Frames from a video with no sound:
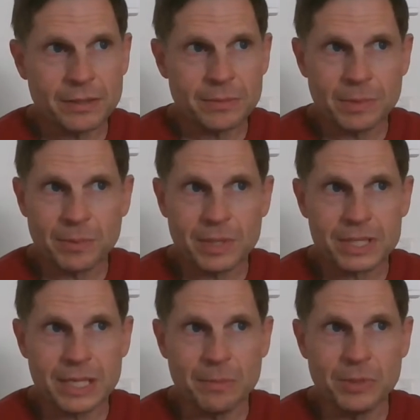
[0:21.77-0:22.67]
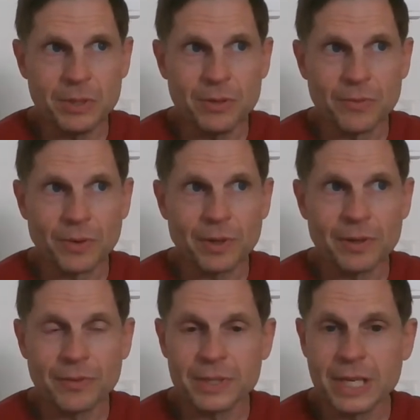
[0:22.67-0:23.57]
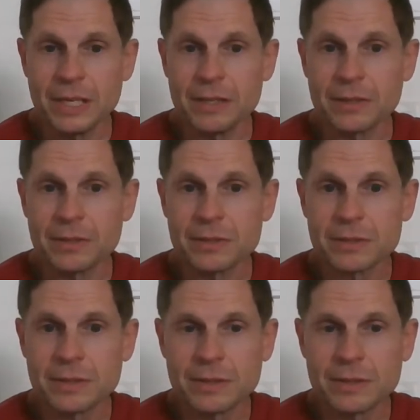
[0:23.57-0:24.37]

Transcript: She's been with the same dude for 10 years.